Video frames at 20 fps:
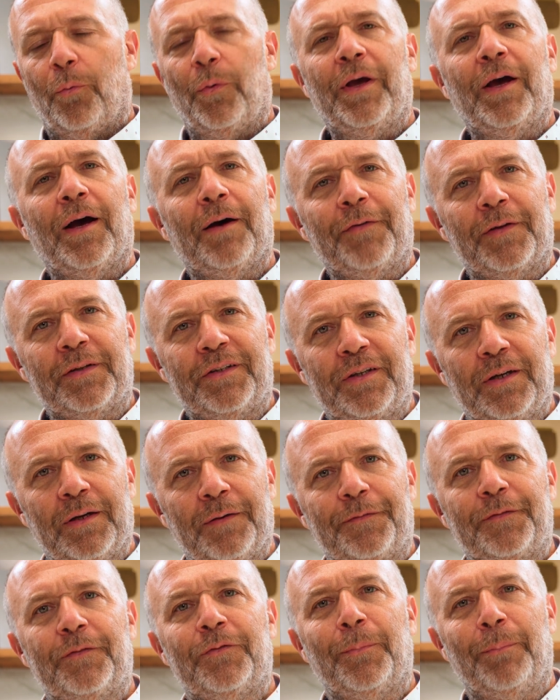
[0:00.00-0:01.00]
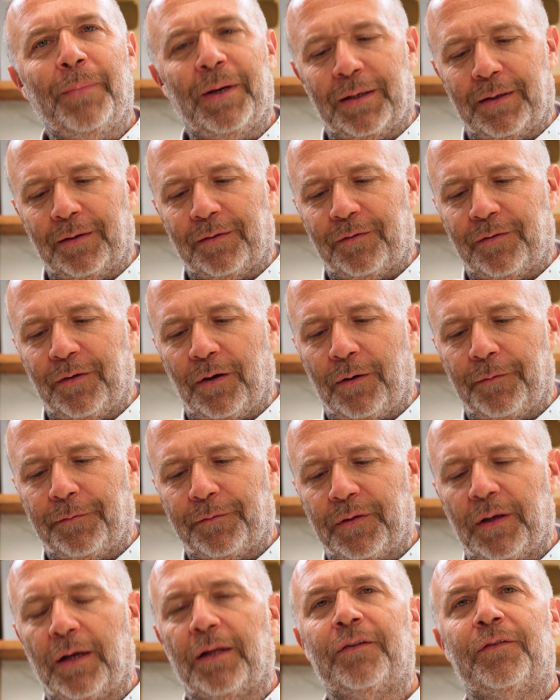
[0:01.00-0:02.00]
We have achieved to make a
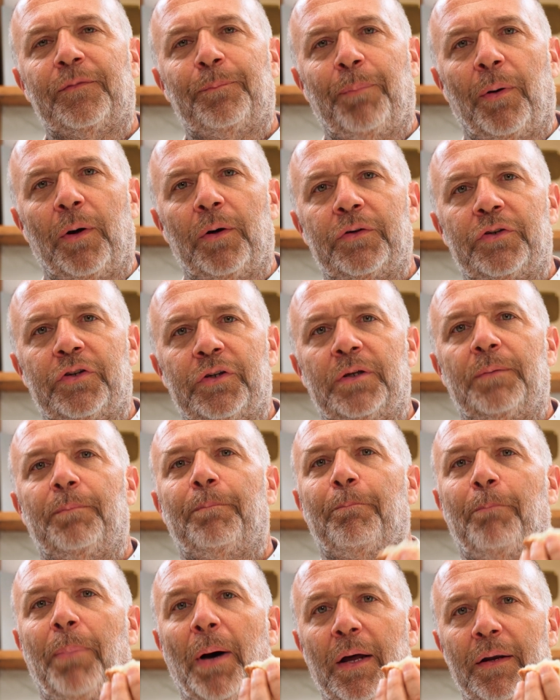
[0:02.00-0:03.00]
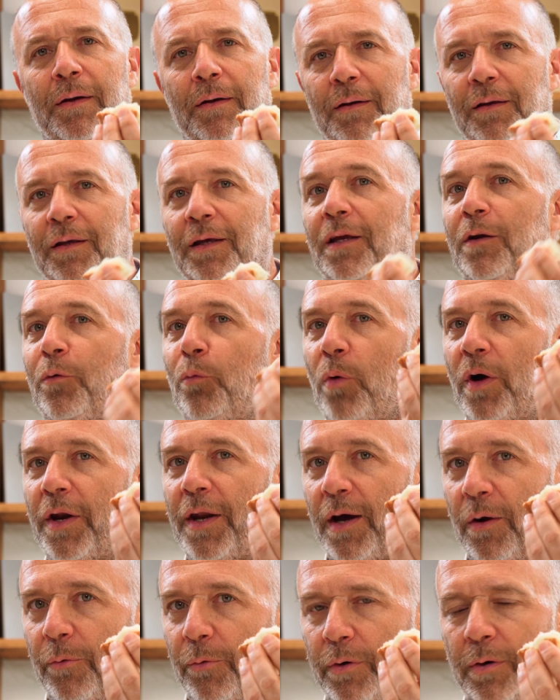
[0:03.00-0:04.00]
soft and spongy bun in 1
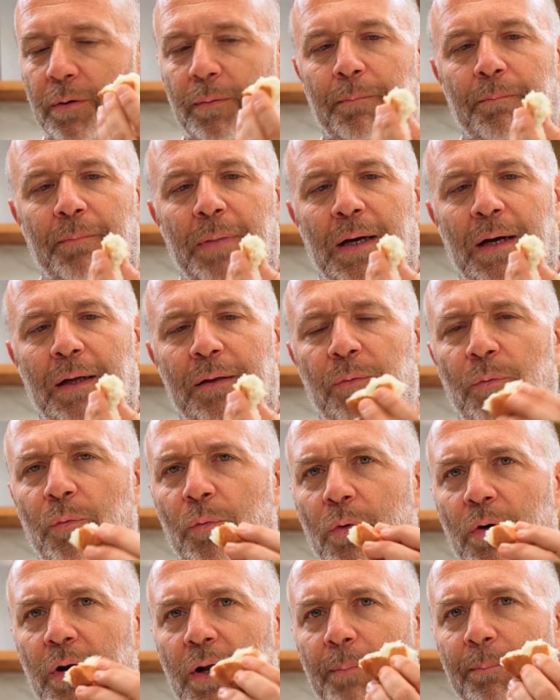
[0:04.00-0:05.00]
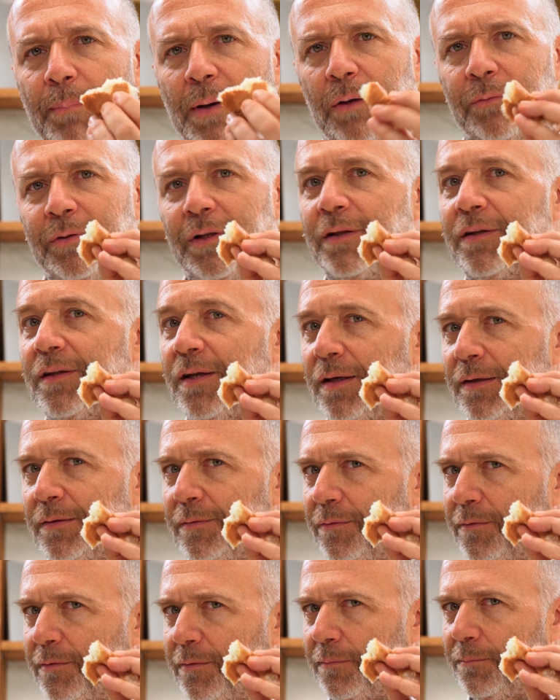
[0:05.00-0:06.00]
hour. But what about the
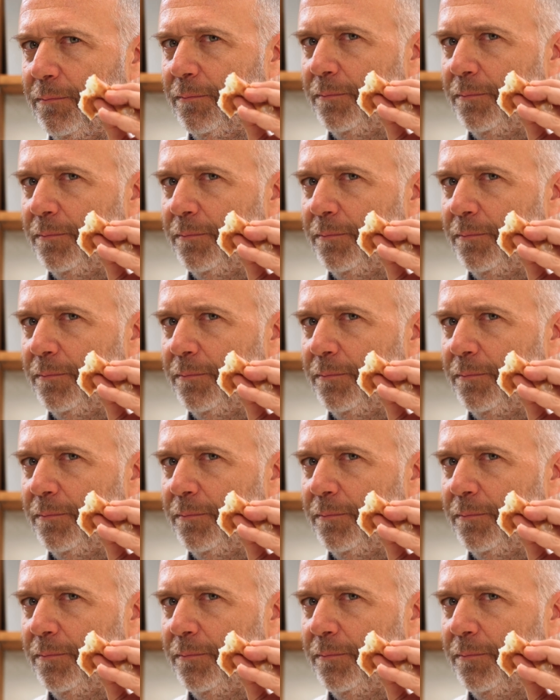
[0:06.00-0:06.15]
taste?